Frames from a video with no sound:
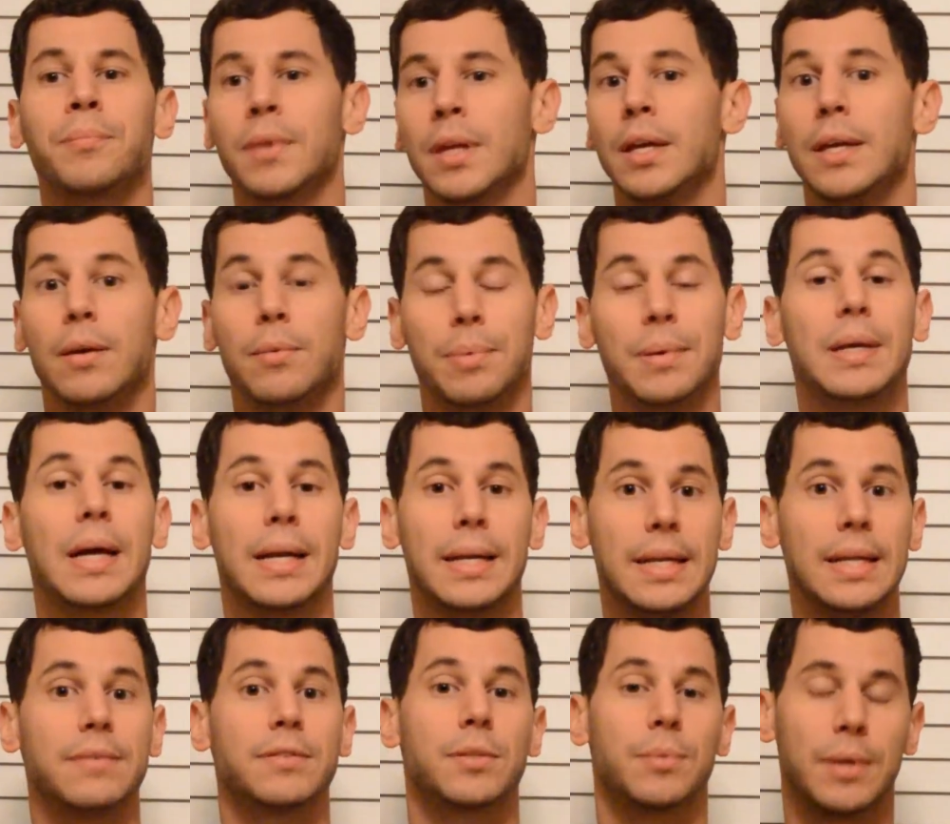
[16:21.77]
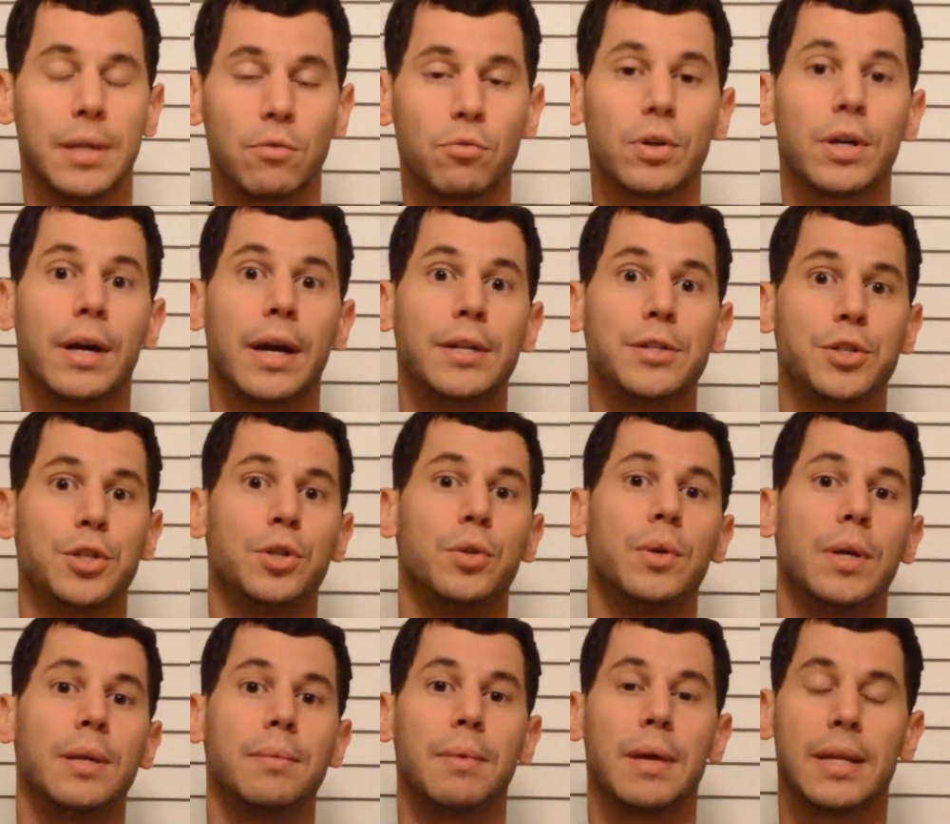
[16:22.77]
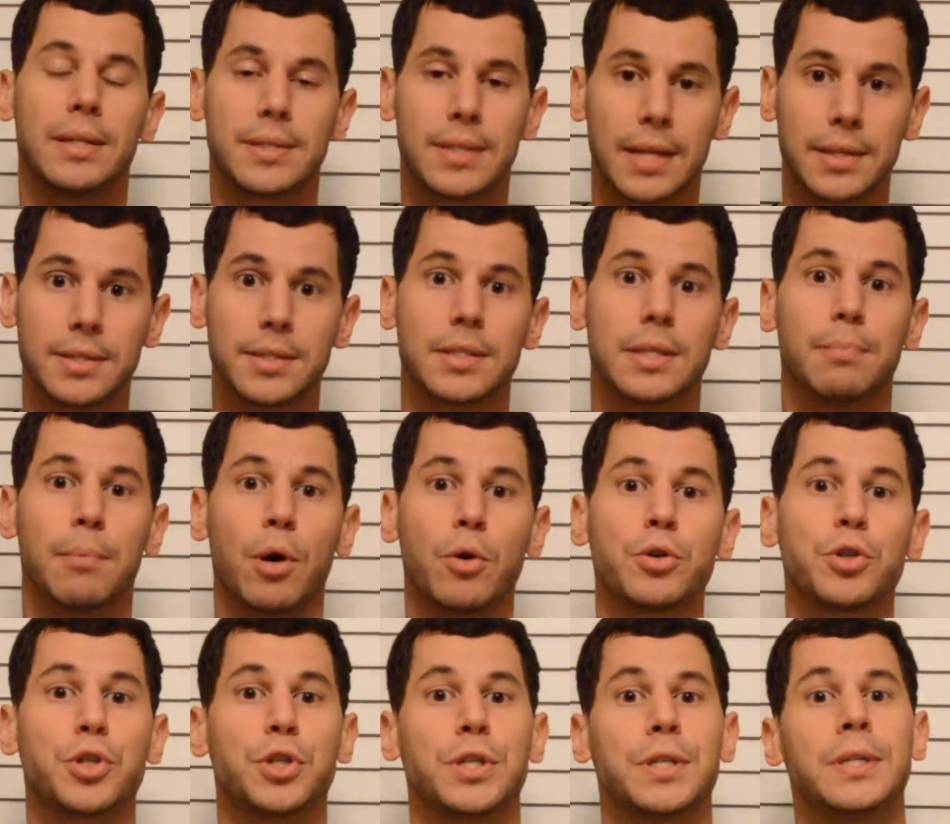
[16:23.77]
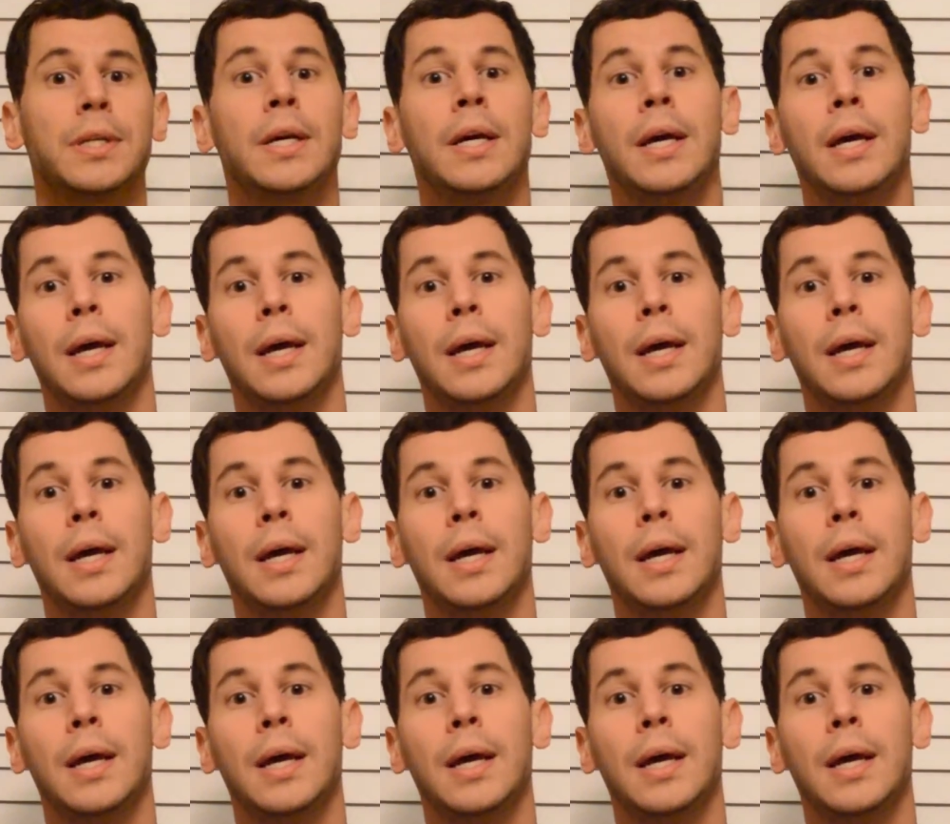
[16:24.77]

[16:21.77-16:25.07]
It'd be kind of neat if someone rear ends you, it senses the motion,